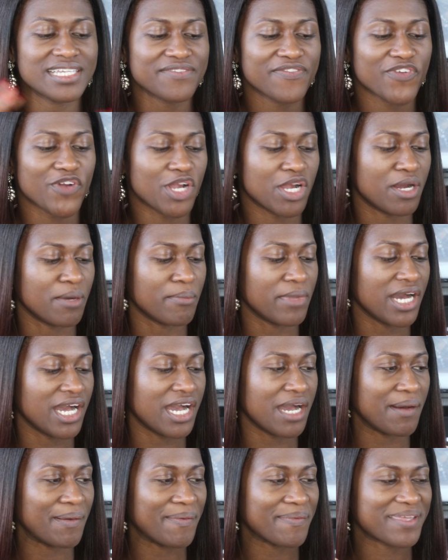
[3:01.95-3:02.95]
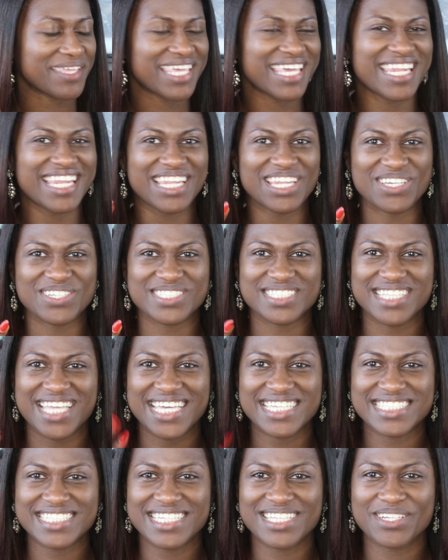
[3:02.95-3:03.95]
from getting those
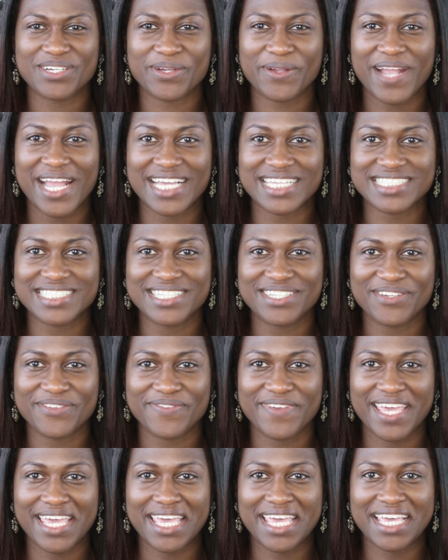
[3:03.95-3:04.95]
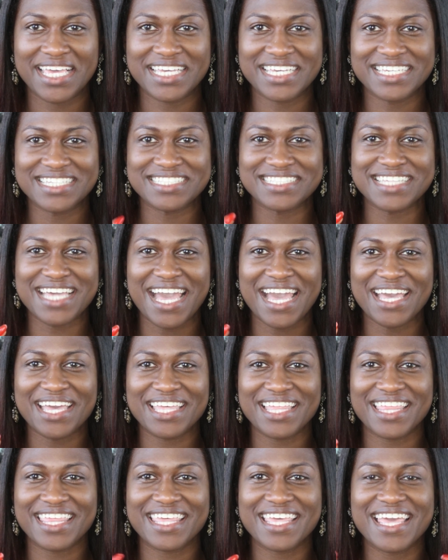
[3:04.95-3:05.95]
nasty little cracks in your face.
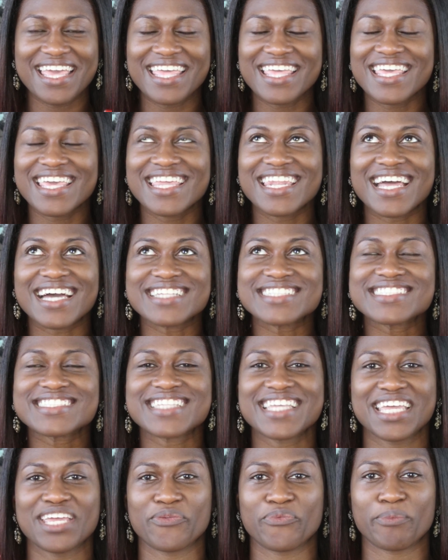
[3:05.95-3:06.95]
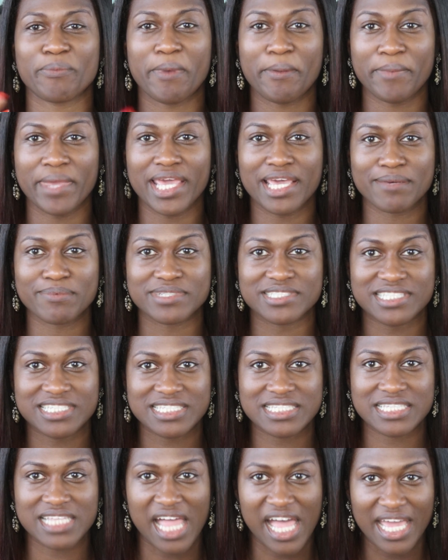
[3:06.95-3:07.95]
I cannot stand when my makeup is
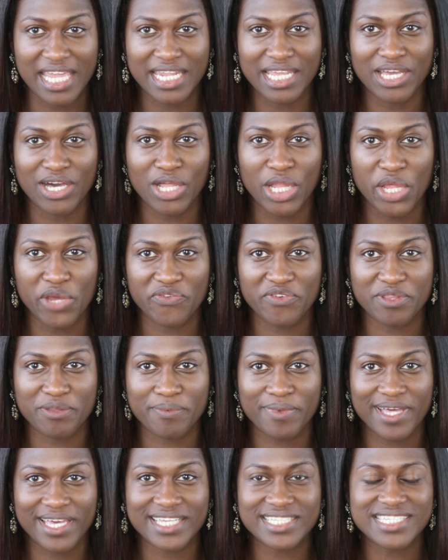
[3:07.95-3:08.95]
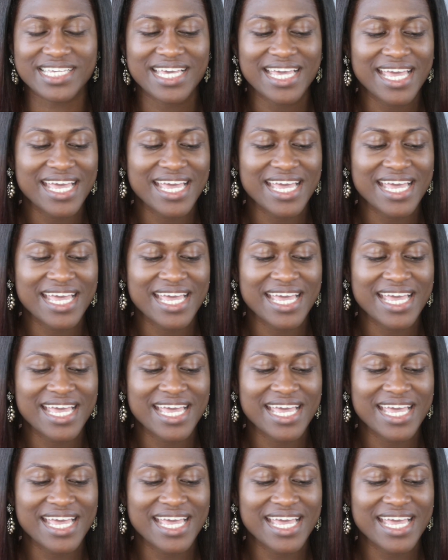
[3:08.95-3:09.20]
sliding all over the place.